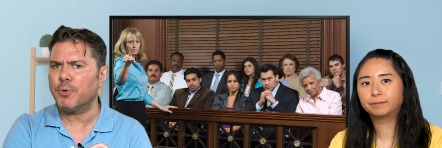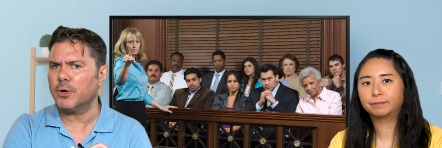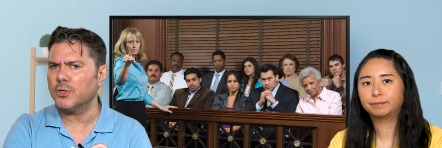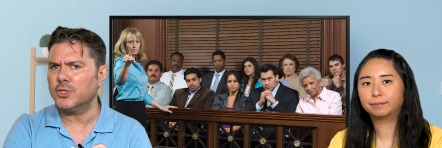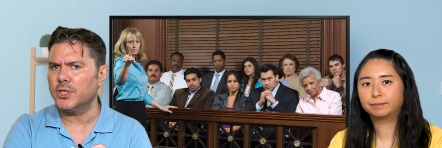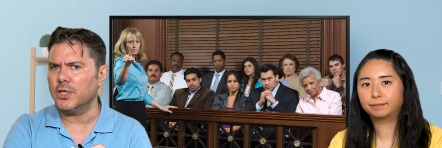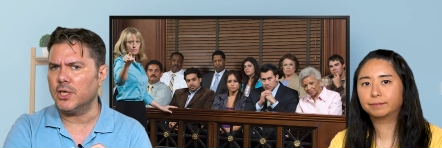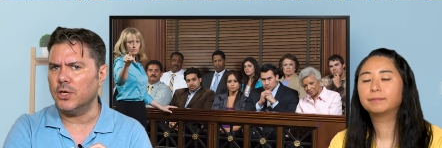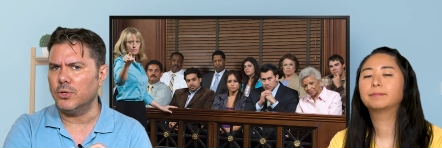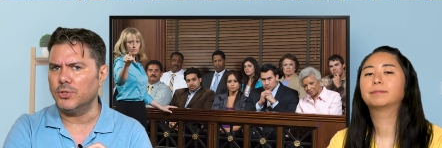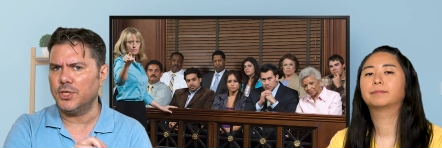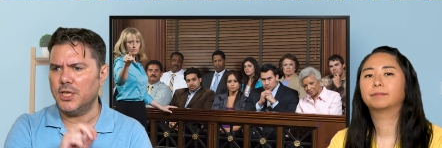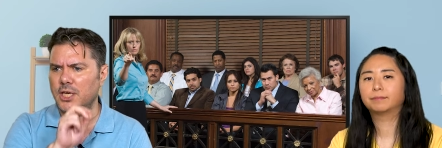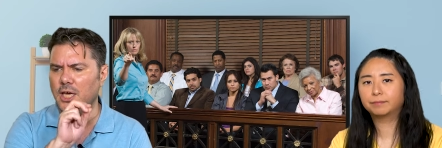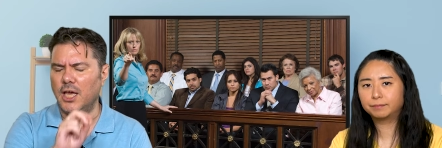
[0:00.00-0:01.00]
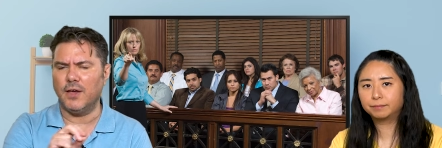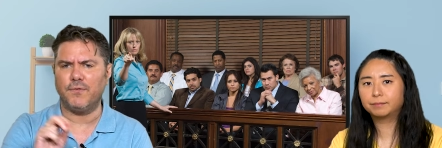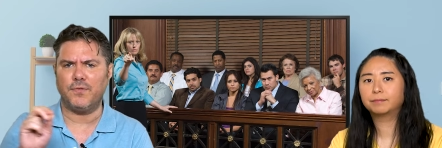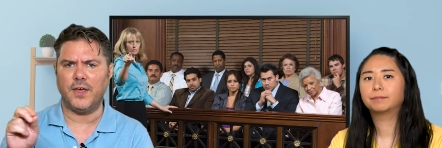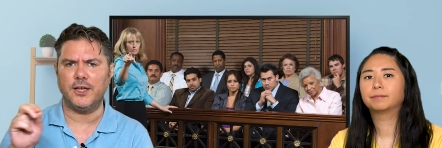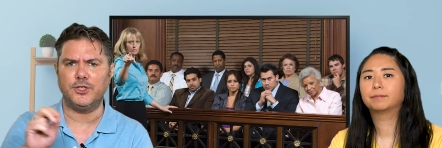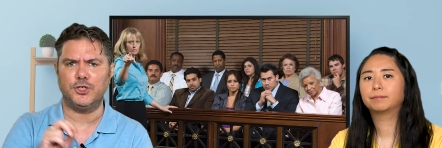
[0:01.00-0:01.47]
Speaker 1: person guilty, if
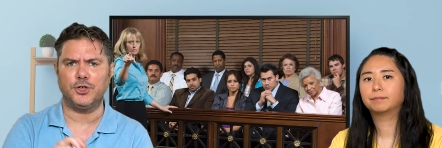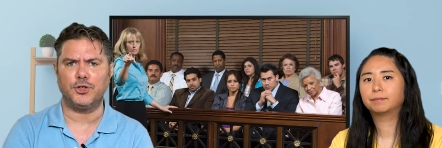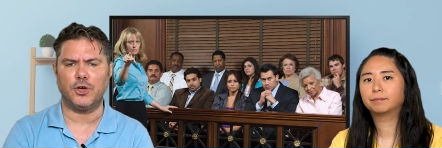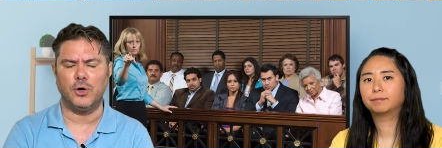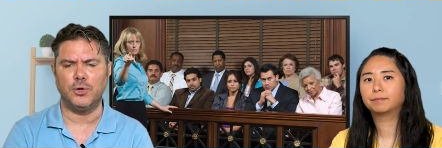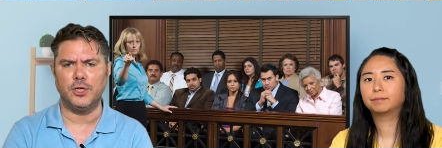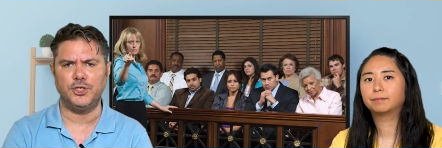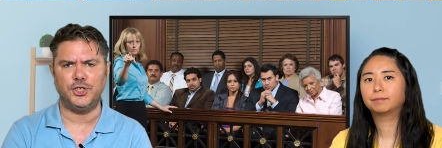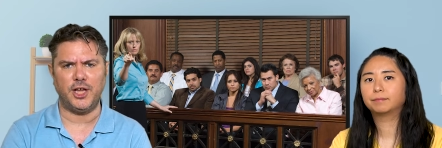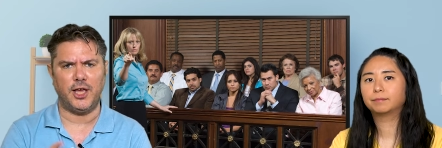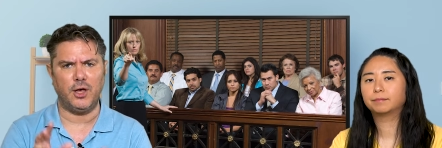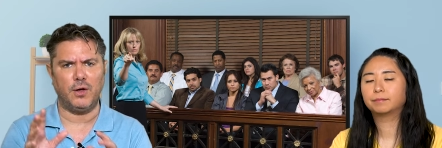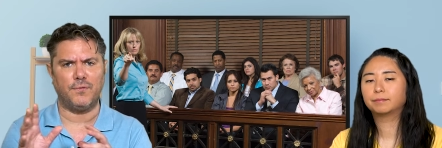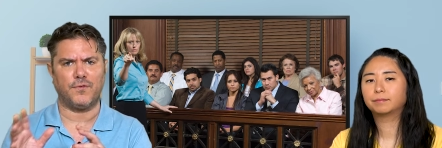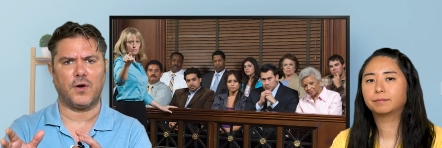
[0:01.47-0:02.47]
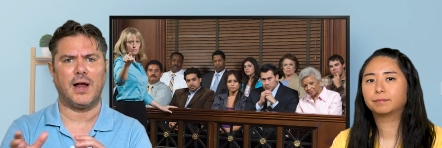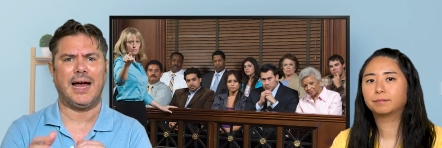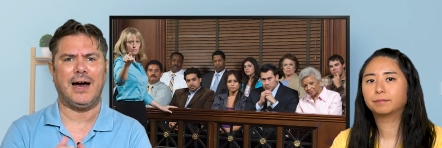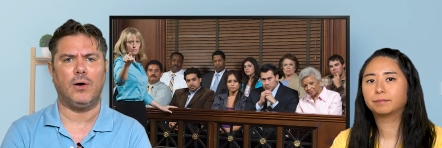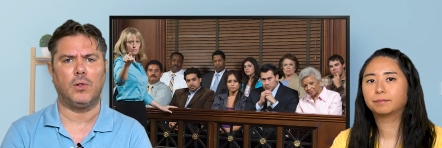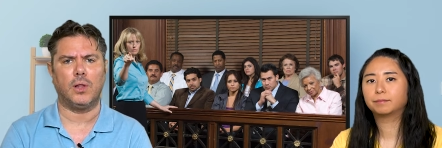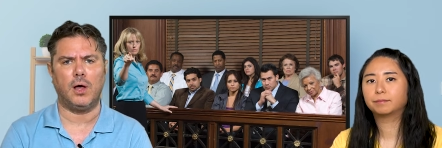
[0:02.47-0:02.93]
they should go to jail, for
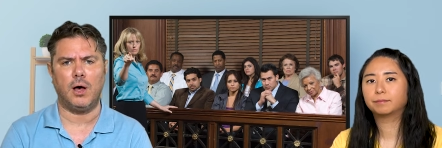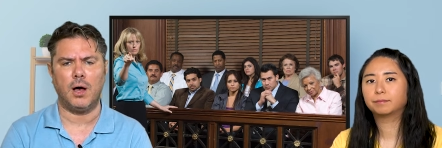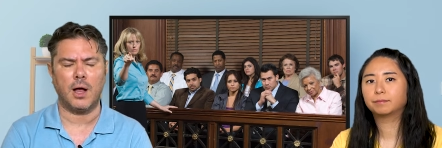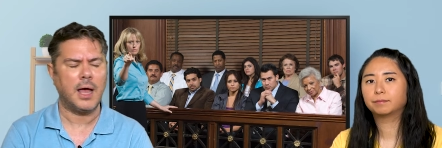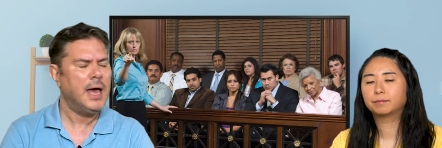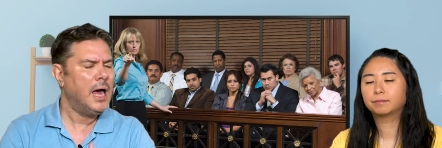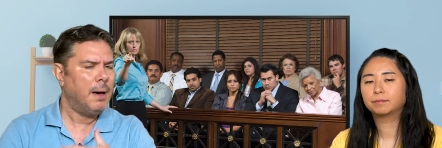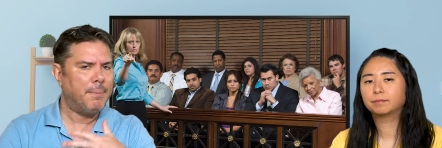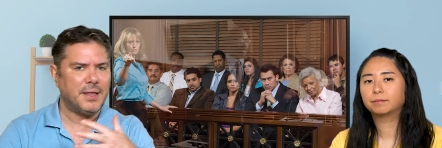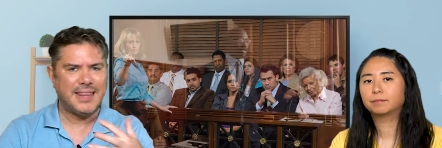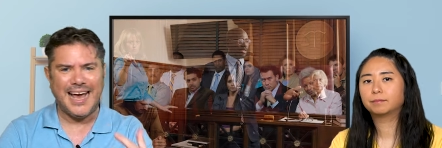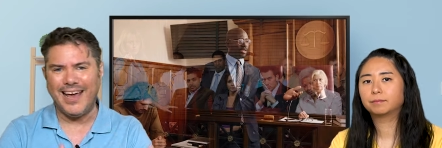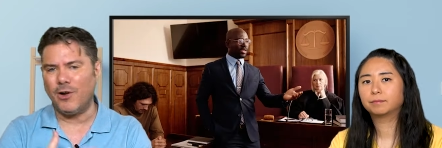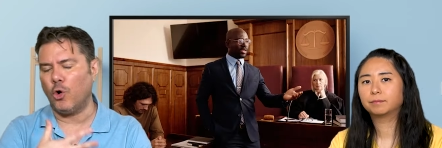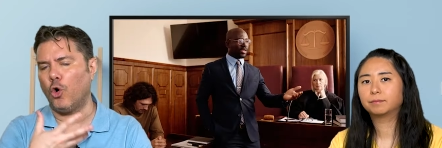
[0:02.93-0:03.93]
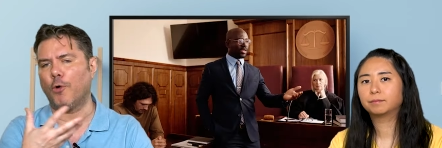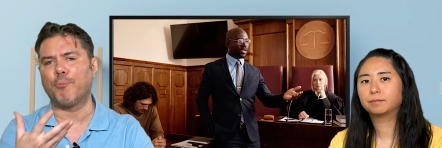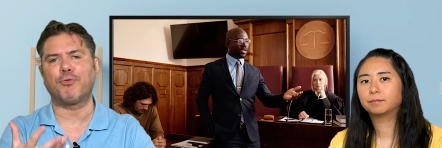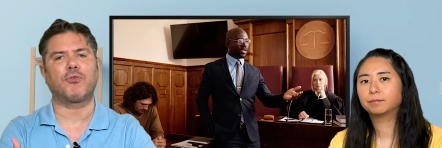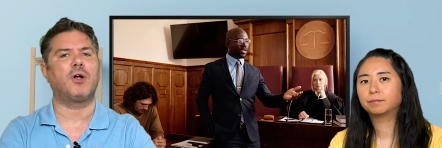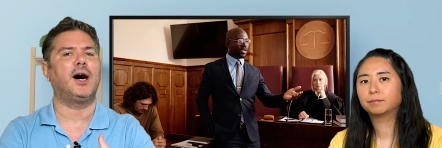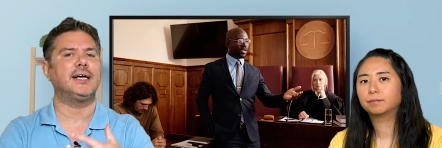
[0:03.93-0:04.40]
how long? But that whole
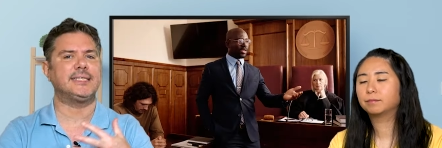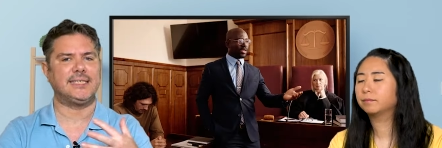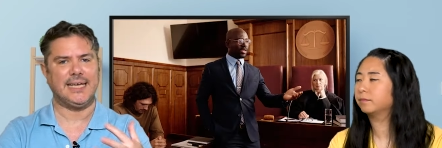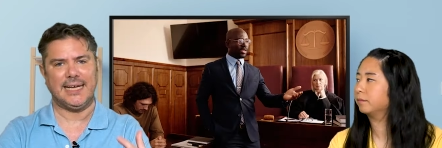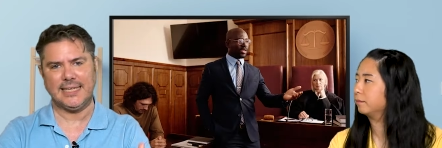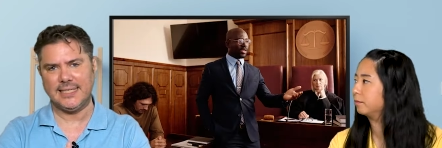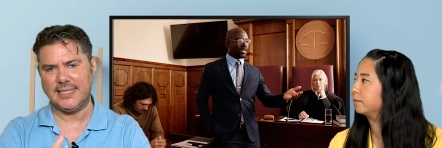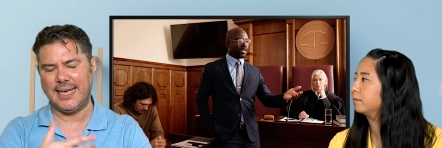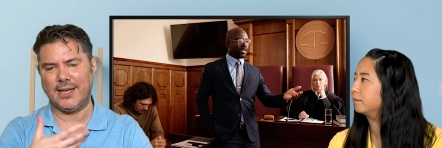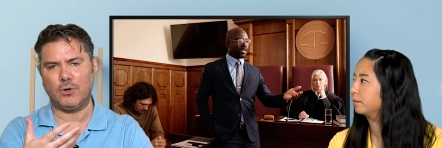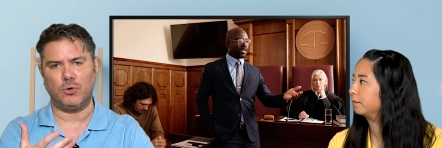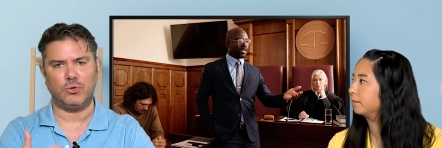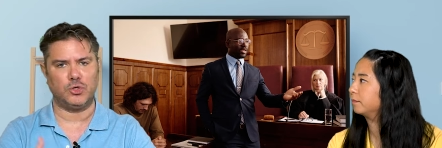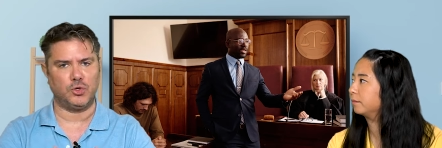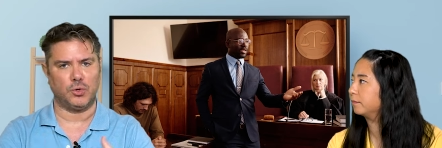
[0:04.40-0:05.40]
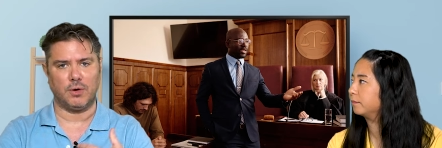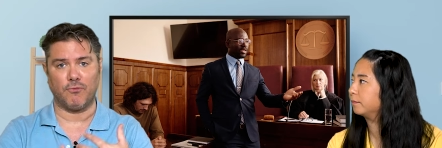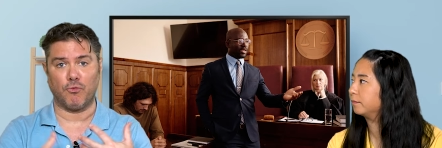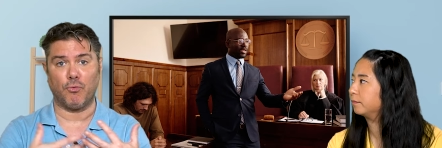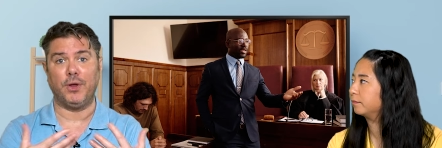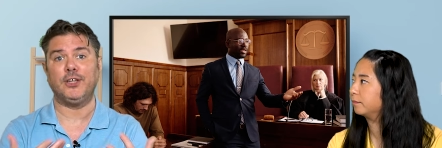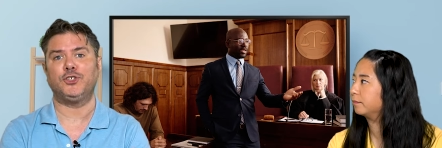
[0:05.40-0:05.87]
process, that whole sort of
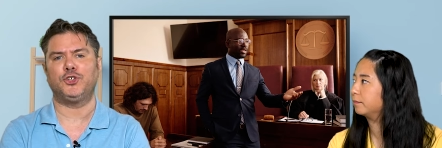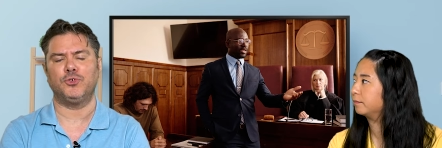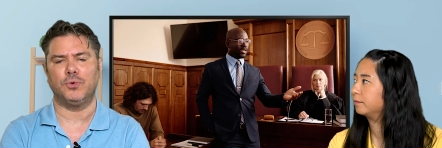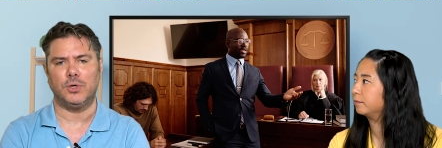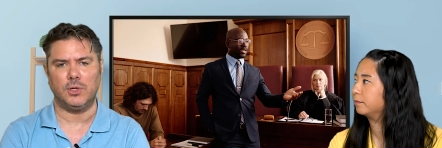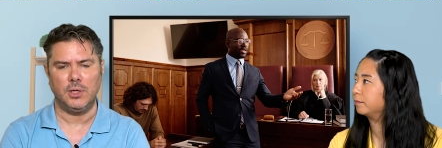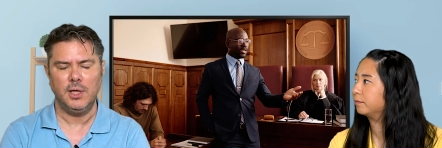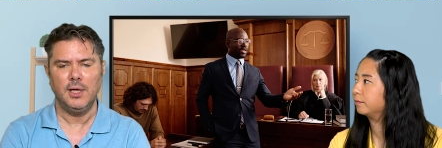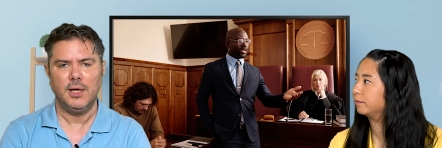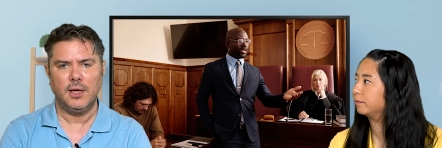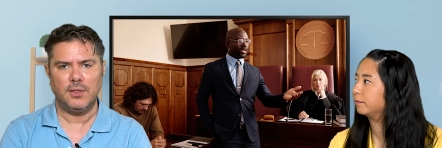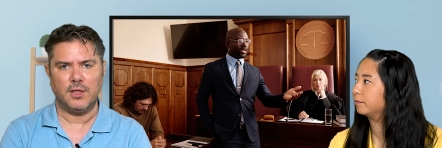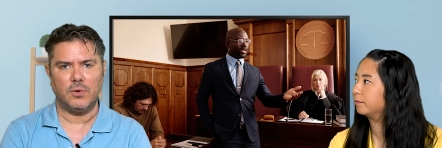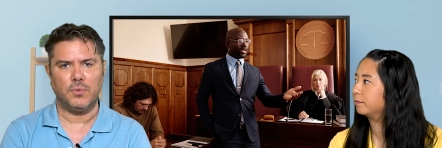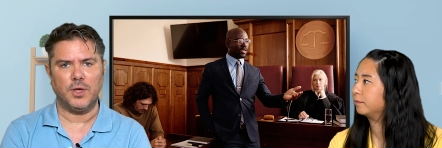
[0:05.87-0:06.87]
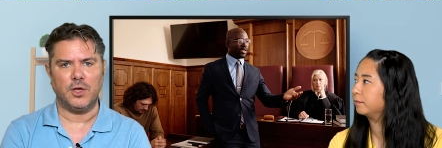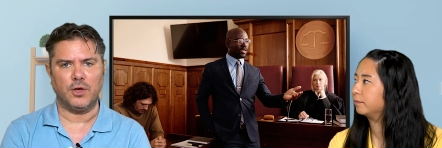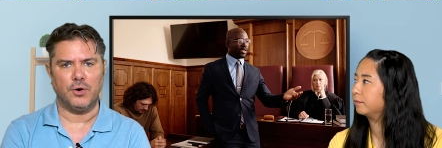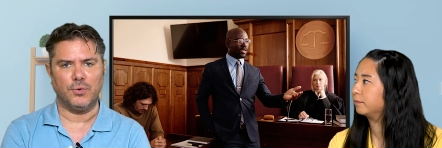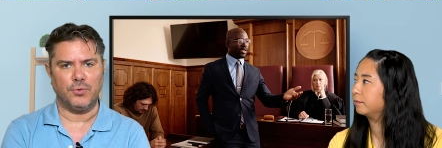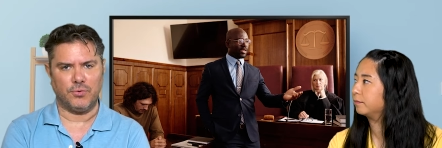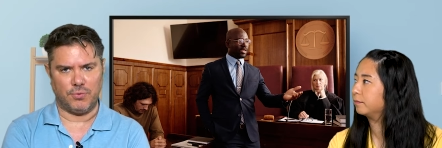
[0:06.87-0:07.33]
ritual that we
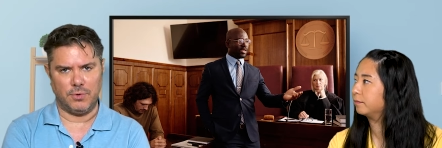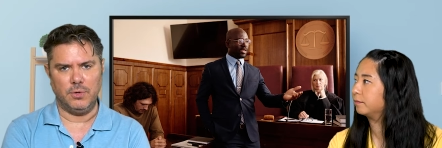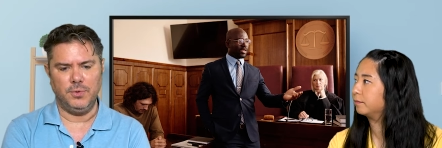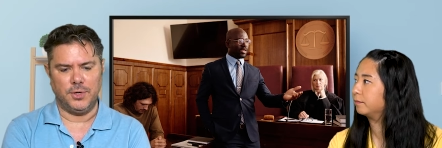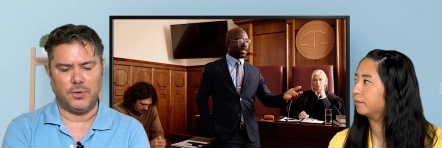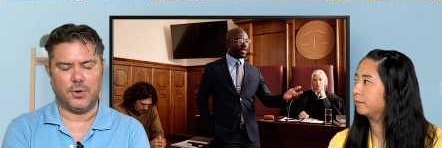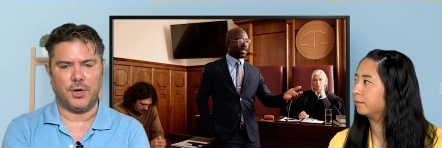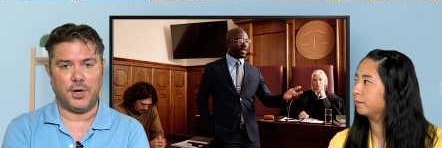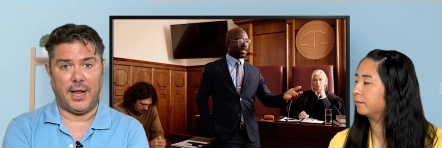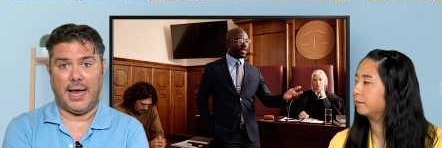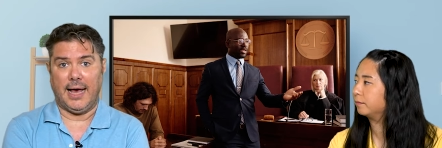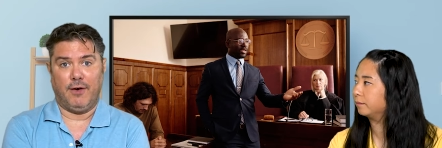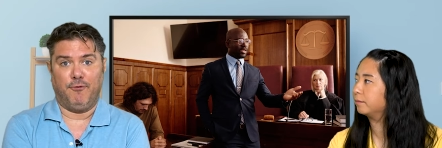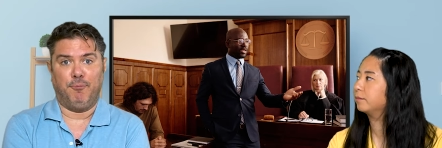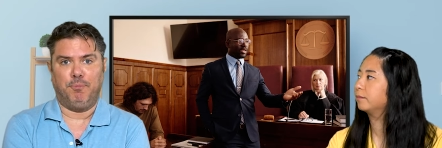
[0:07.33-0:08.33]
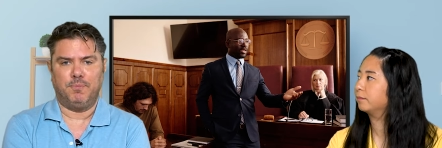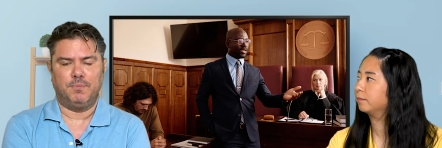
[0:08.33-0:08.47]
go through in order to have